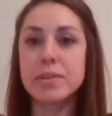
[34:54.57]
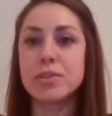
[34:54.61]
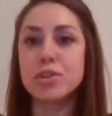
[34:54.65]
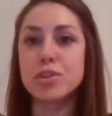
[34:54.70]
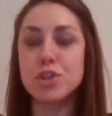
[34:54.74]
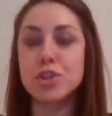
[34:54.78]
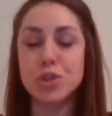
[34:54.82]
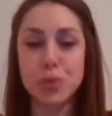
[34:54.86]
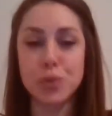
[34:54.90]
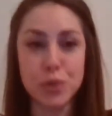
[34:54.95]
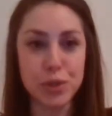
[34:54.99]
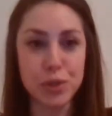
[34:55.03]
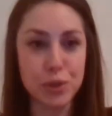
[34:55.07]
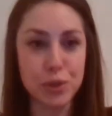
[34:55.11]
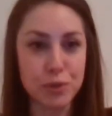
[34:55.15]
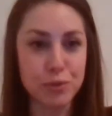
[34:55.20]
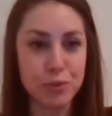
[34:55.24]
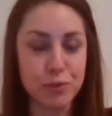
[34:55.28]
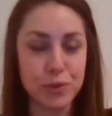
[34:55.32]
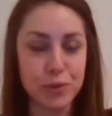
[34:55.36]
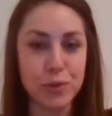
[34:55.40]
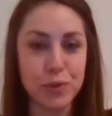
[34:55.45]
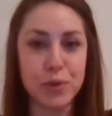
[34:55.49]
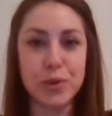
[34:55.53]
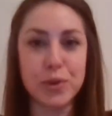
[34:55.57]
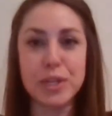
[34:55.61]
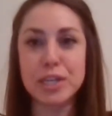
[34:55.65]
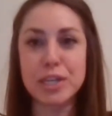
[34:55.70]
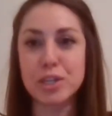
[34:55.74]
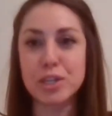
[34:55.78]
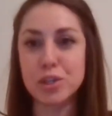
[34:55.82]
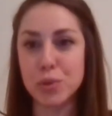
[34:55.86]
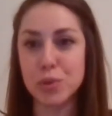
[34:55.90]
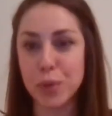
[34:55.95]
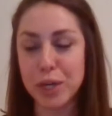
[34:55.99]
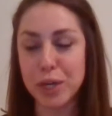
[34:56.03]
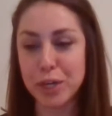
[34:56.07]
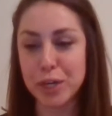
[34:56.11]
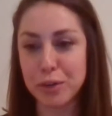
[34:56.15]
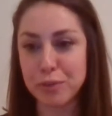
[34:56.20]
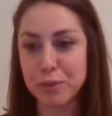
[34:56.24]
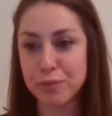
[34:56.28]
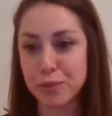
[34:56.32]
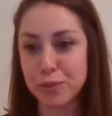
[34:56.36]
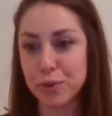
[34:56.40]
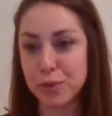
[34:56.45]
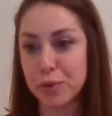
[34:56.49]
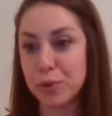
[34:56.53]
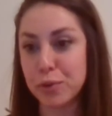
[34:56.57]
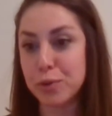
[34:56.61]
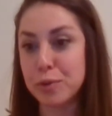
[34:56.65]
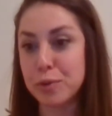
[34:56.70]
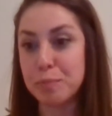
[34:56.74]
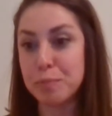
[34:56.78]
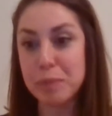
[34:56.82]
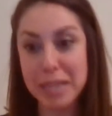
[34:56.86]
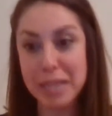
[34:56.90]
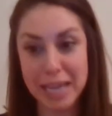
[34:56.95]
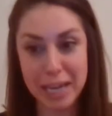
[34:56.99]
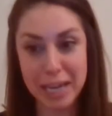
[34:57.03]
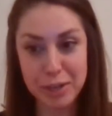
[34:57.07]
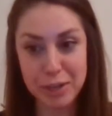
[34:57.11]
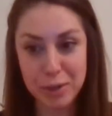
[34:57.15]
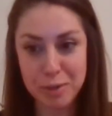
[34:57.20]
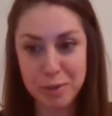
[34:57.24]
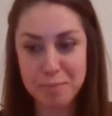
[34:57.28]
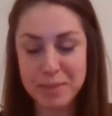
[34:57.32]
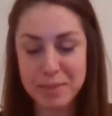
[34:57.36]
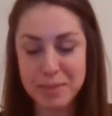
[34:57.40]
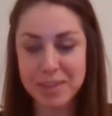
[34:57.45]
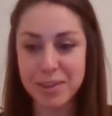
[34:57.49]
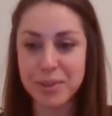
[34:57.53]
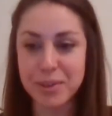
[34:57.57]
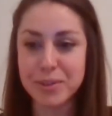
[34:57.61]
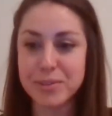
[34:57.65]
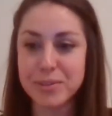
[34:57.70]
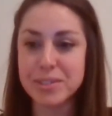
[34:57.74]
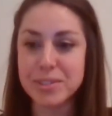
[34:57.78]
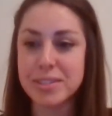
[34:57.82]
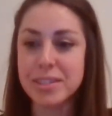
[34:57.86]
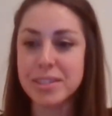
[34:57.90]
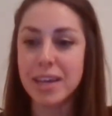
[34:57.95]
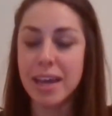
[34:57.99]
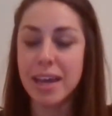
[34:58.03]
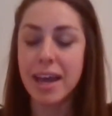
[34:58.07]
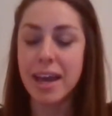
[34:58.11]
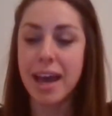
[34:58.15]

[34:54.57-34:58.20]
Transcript: chew your food, enjoy your food, plan your meals.